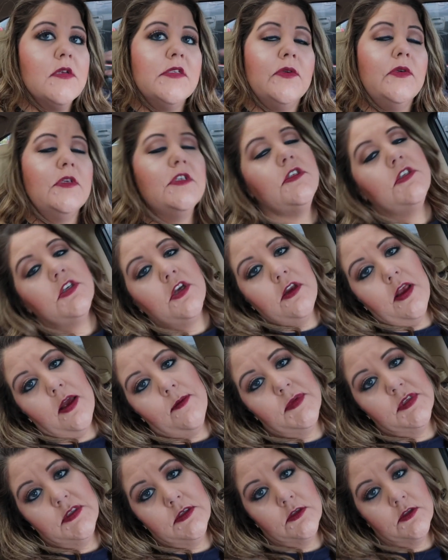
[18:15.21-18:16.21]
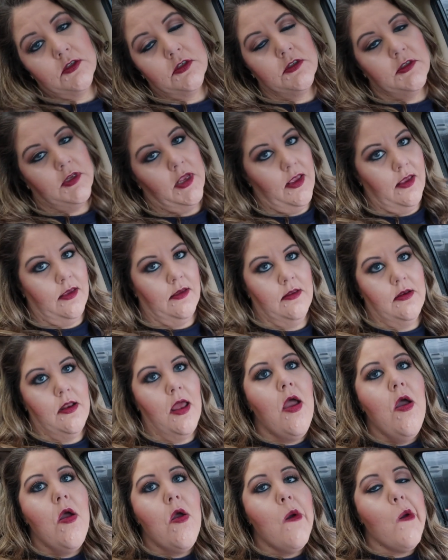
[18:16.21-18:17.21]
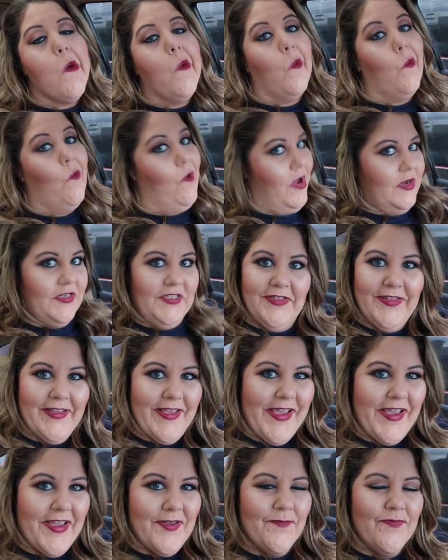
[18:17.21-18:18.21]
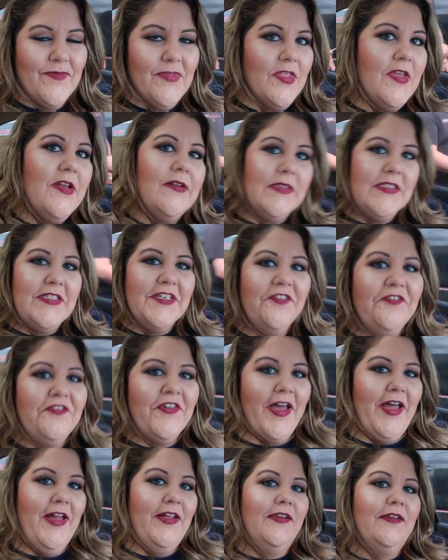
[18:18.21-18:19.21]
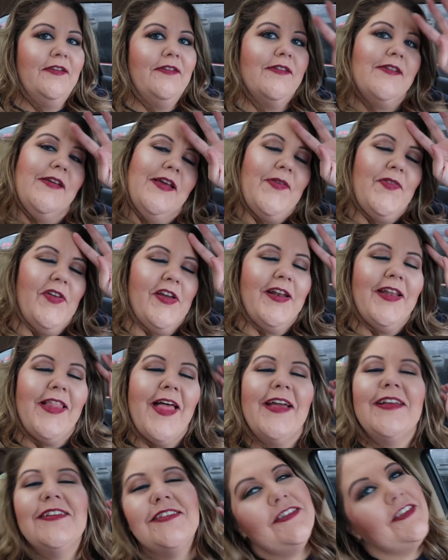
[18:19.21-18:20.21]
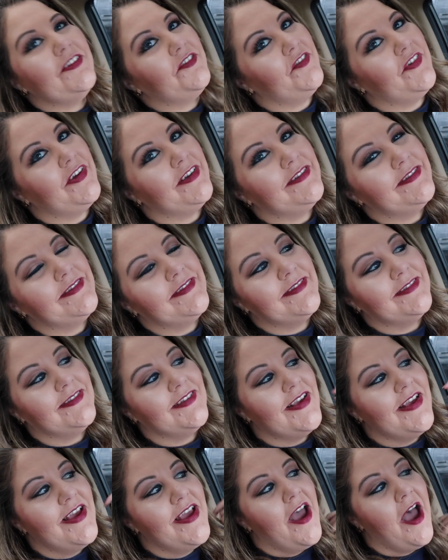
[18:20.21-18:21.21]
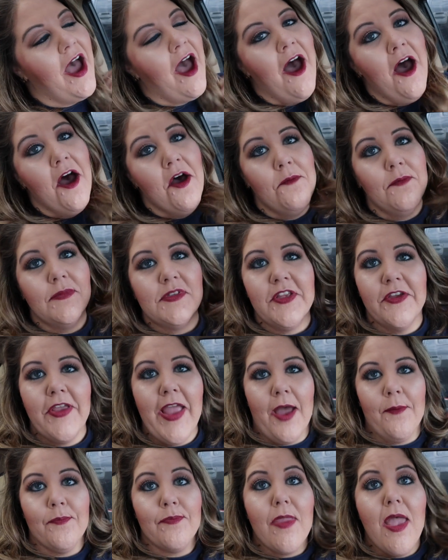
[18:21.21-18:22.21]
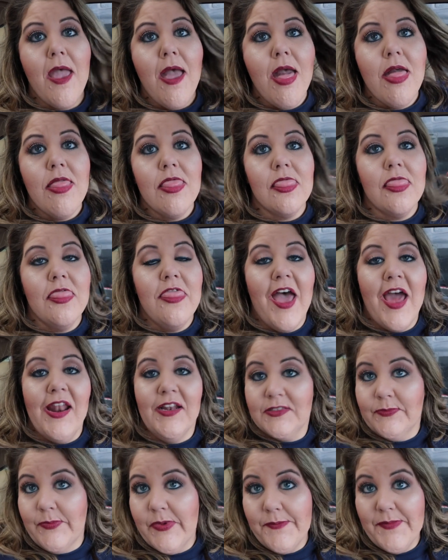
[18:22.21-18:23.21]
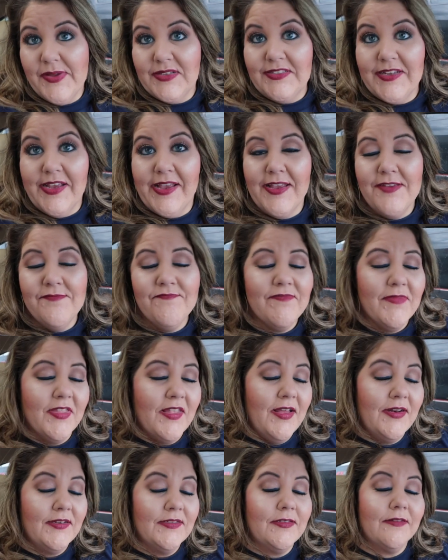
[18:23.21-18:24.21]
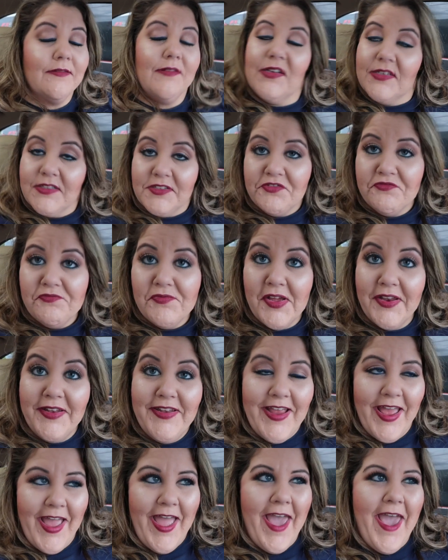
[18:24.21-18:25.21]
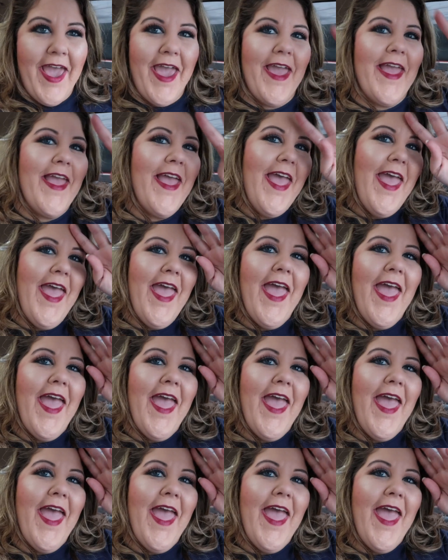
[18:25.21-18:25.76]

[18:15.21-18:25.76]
So we just chilled at my sister's and watch the game. It was still fun. I'm not gonna lie, still fun. Um, so yeah, that has been my day. That is the rest of my day.